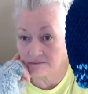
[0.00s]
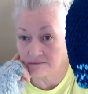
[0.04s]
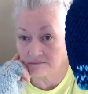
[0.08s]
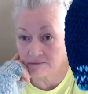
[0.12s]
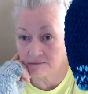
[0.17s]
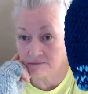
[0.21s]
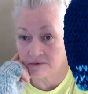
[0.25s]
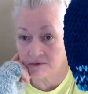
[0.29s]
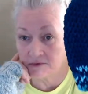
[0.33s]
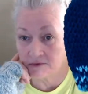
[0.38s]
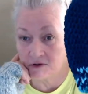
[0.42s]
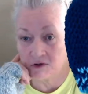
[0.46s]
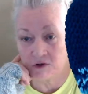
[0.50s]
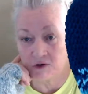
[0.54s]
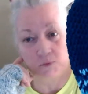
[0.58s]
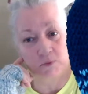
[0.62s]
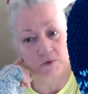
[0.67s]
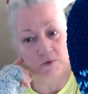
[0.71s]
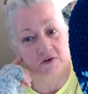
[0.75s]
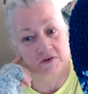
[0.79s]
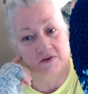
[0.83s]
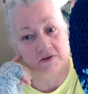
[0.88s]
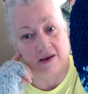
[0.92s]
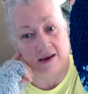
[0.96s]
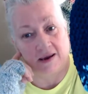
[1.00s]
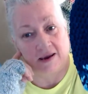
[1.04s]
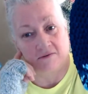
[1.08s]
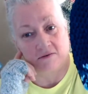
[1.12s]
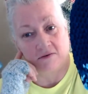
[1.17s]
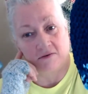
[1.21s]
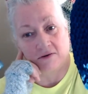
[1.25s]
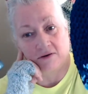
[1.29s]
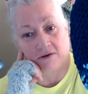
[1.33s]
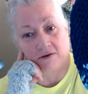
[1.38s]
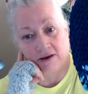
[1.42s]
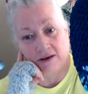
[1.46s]
Super
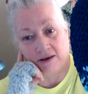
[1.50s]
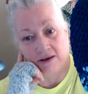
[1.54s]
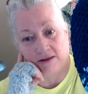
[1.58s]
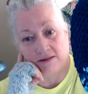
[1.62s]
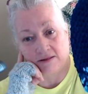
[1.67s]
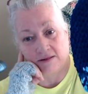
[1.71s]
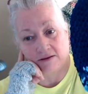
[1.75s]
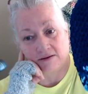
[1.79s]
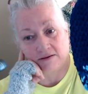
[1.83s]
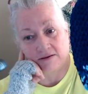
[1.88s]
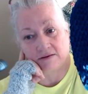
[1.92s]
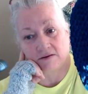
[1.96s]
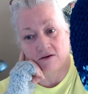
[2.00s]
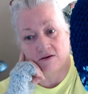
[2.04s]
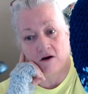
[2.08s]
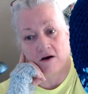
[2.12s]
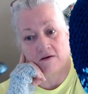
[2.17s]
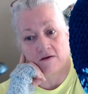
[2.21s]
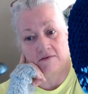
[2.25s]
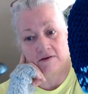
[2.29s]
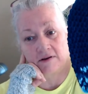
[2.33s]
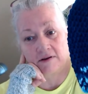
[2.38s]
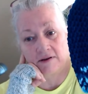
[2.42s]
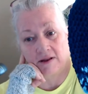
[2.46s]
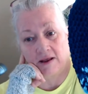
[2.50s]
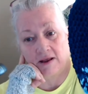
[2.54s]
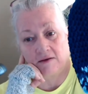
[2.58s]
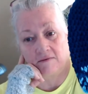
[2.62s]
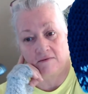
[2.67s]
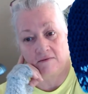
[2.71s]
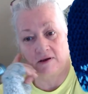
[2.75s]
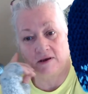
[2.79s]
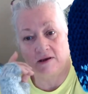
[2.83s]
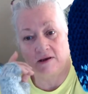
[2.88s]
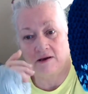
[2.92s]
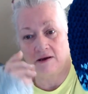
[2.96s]
Saver in the soft
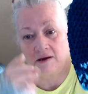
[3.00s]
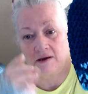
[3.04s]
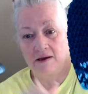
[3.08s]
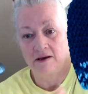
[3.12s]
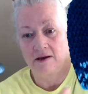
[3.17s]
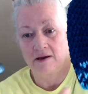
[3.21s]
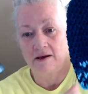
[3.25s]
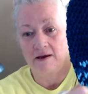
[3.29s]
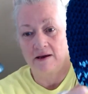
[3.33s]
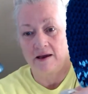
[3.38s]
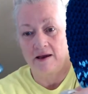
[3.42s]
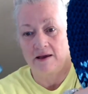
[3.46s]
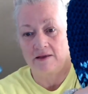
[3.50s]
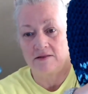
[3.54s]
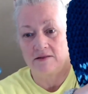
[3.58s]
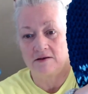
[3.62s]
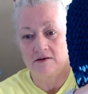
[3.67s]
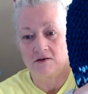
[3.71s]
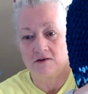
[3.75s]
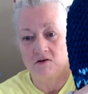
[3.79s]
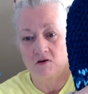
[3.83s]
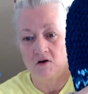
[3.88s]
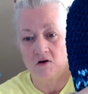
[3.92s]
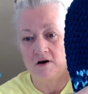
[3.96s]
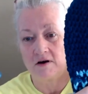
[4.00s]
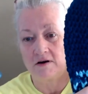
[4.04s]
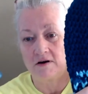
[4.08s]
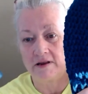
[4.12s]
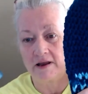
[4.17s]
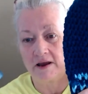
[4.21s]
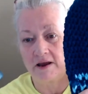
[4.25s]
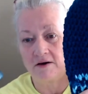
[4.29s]
navy, and this yarn down